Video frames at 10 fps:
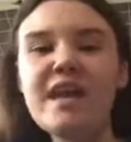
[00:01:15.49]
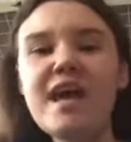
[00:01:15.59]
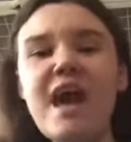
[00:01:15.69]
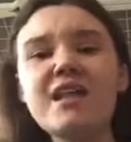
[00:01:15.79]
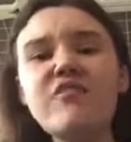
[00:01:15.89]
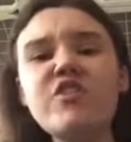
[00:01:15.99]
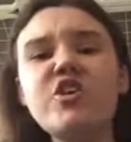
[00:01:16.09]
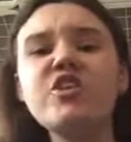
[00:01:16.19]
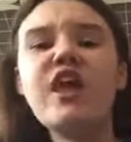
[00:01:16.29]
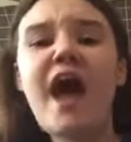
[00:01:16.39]
It had a
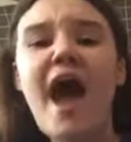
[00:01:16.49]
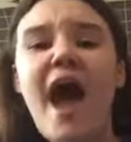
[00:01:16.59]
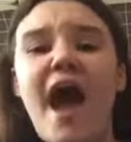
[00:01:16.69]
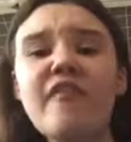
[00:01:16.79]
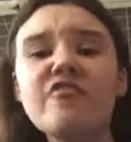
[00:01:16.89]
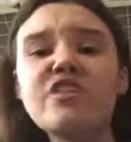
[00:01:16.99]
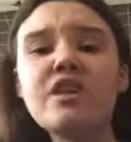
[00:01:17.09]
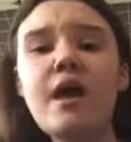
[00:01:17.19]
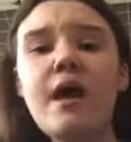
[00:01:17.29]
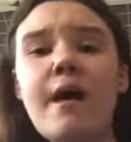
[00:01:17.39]
few
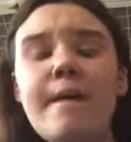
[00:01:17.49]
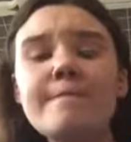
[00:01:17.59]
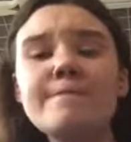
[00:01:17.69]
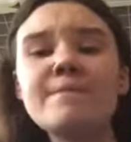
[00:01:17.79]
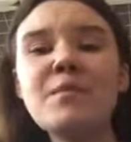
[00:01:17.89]
laughs. Um,